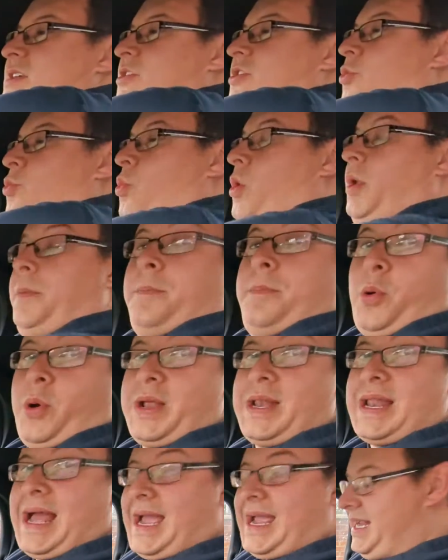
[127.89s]
the
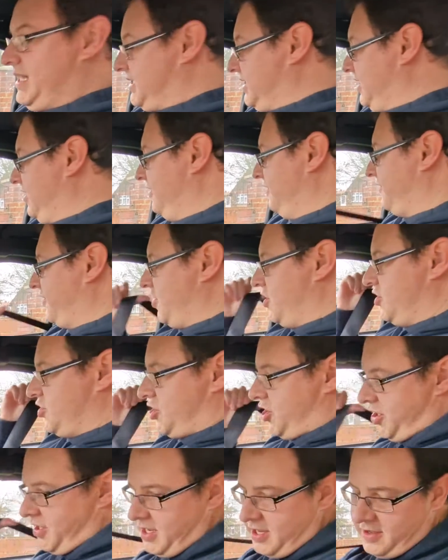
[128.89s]
1.8
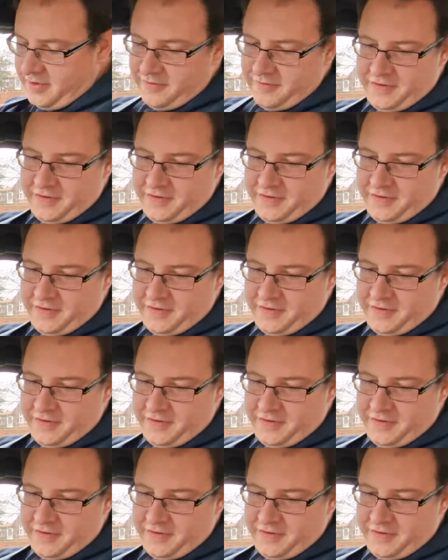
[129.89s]
version